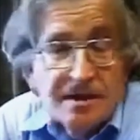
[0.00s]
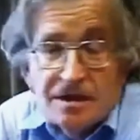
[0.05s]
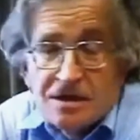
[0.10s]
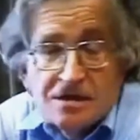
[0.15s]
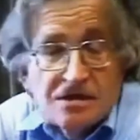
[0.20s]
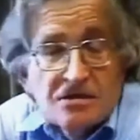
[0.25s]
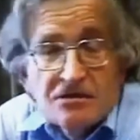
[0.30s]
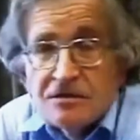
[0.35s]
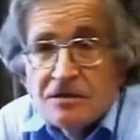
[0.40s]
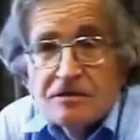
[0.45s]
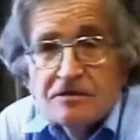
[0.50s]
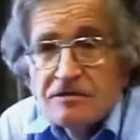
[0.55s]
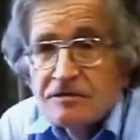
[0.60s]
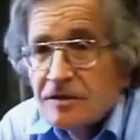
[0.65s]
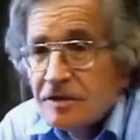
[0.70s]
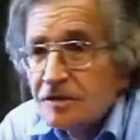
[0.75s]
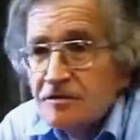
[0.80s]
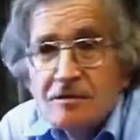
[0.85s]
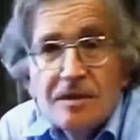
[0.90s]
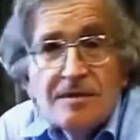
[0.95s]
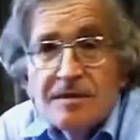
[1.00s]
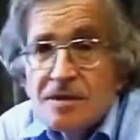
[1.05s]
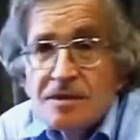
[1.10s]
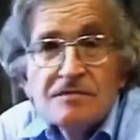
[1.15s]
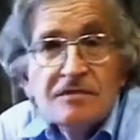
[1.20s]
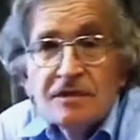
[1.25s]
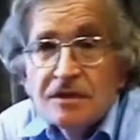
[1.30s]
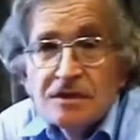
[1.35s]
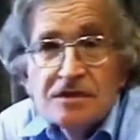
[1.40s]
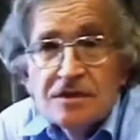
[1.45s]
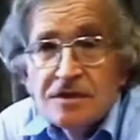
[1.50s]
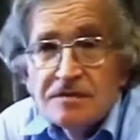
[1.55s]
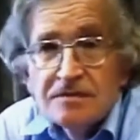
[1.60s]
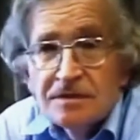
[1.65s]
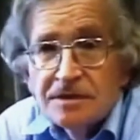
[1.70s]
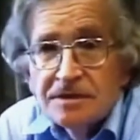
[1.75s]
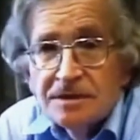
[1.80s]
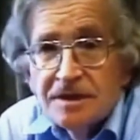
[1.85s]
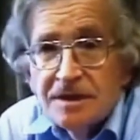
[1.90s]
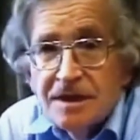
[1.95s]
I mean, that's true of women, for
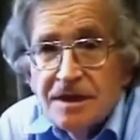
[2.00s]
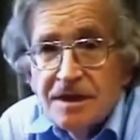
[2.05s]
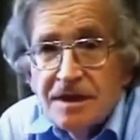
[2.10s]
example.